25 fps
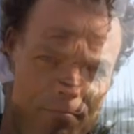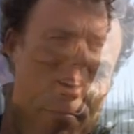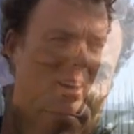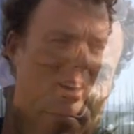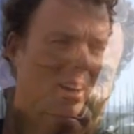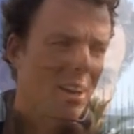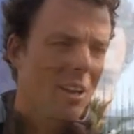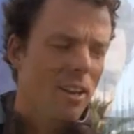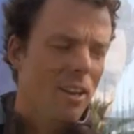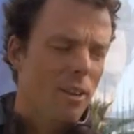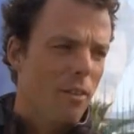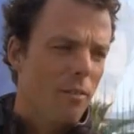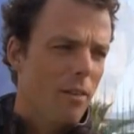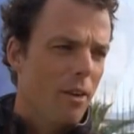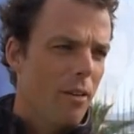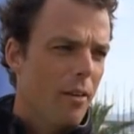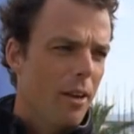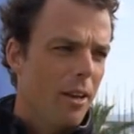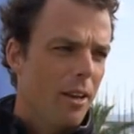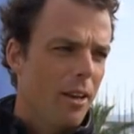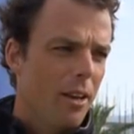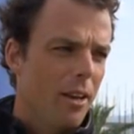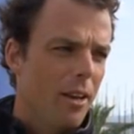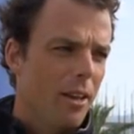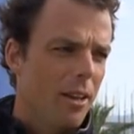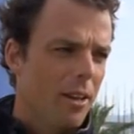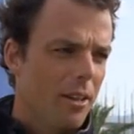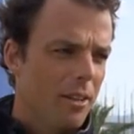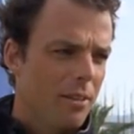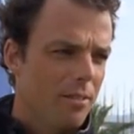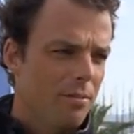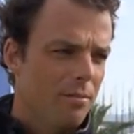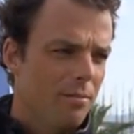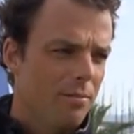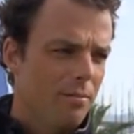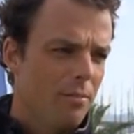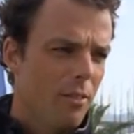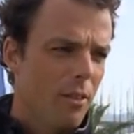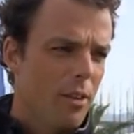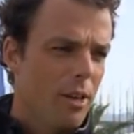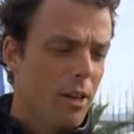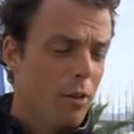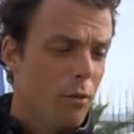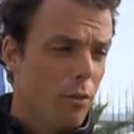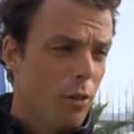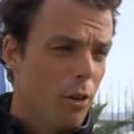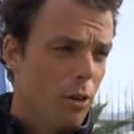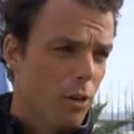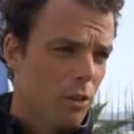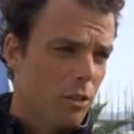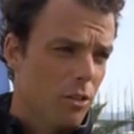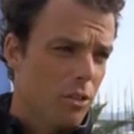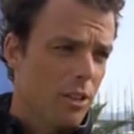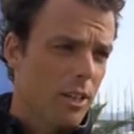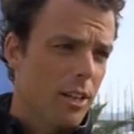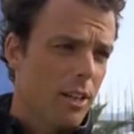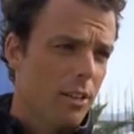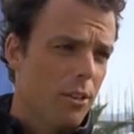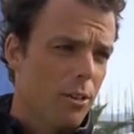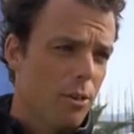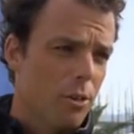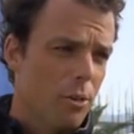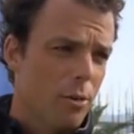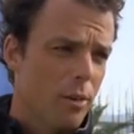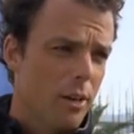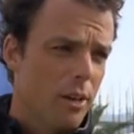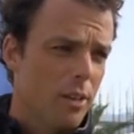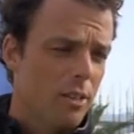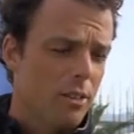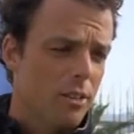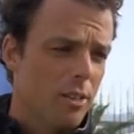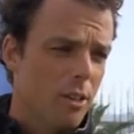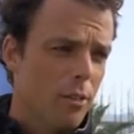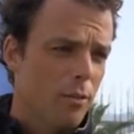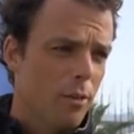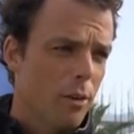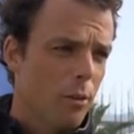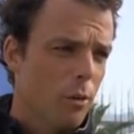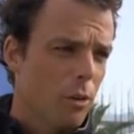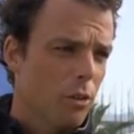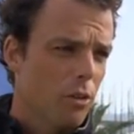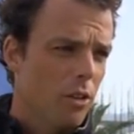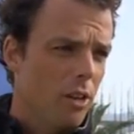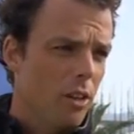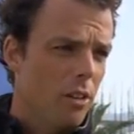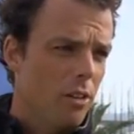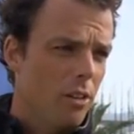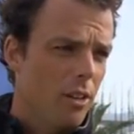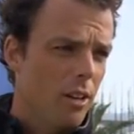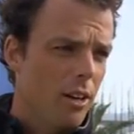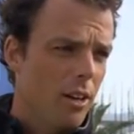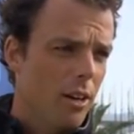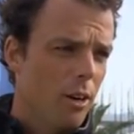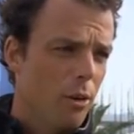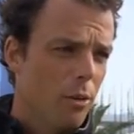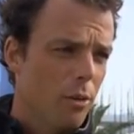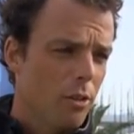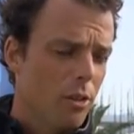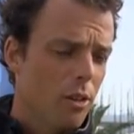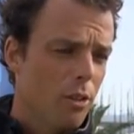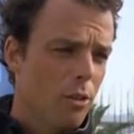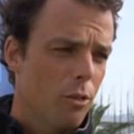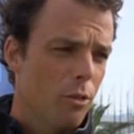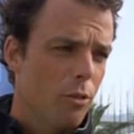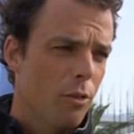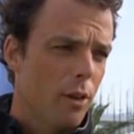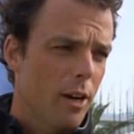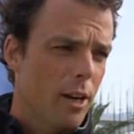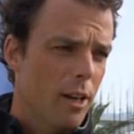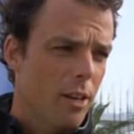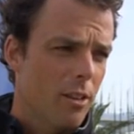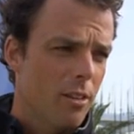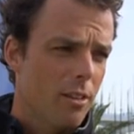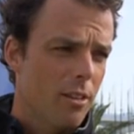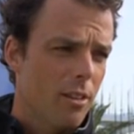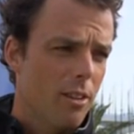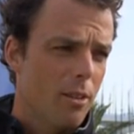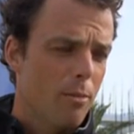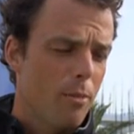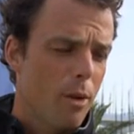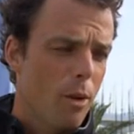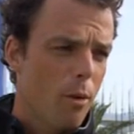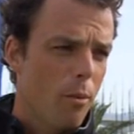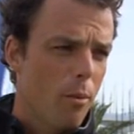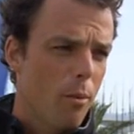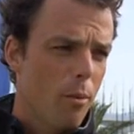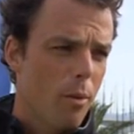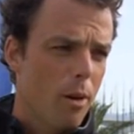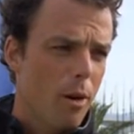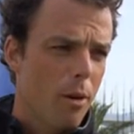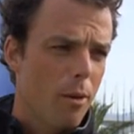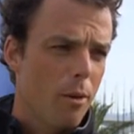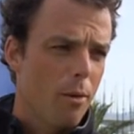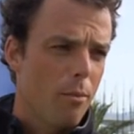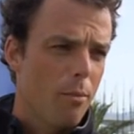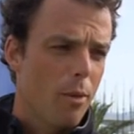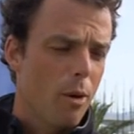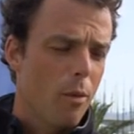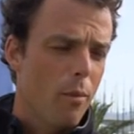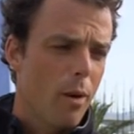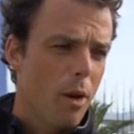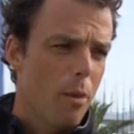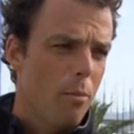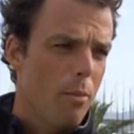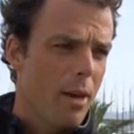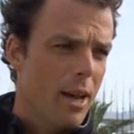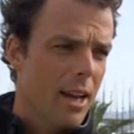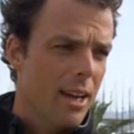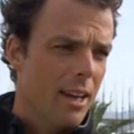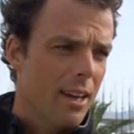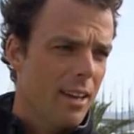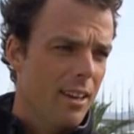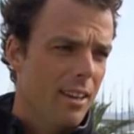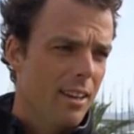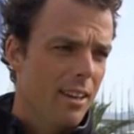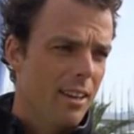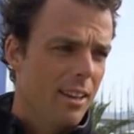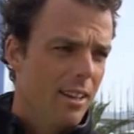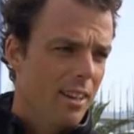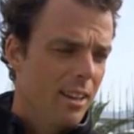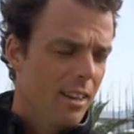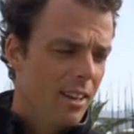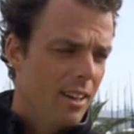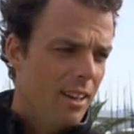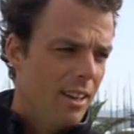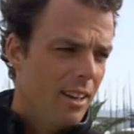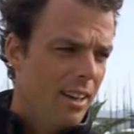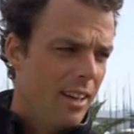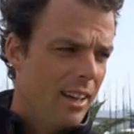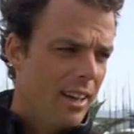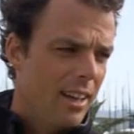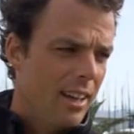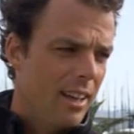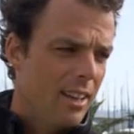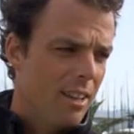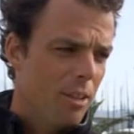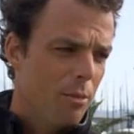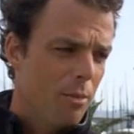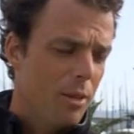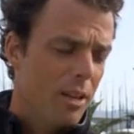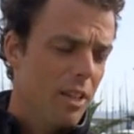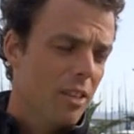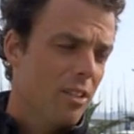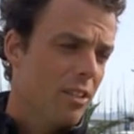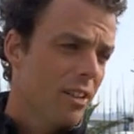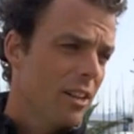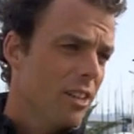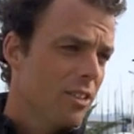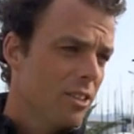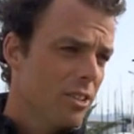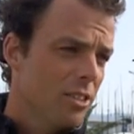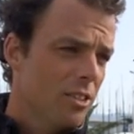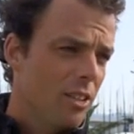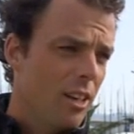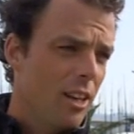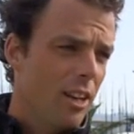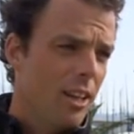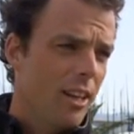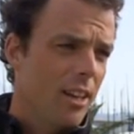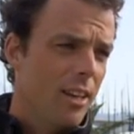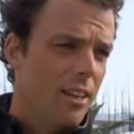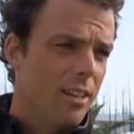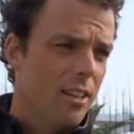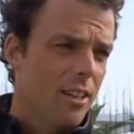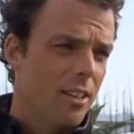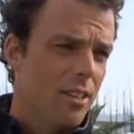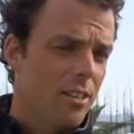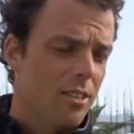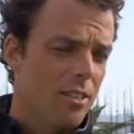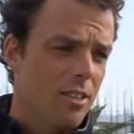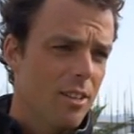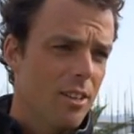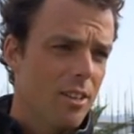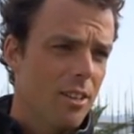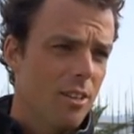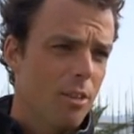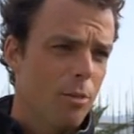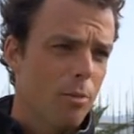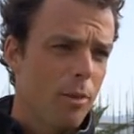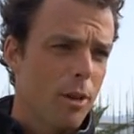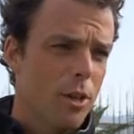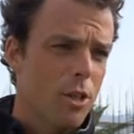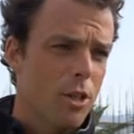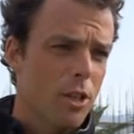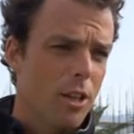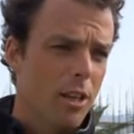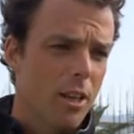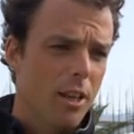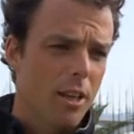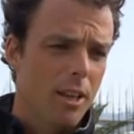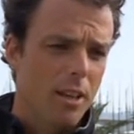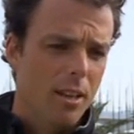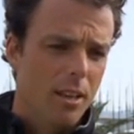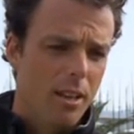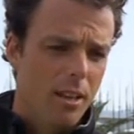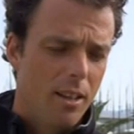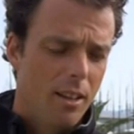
I had a very, very difficult start into the race. Nothing was easy. I always had to fight uh, my, my, my, way back. And, but that's laser sailing and that's uh, especially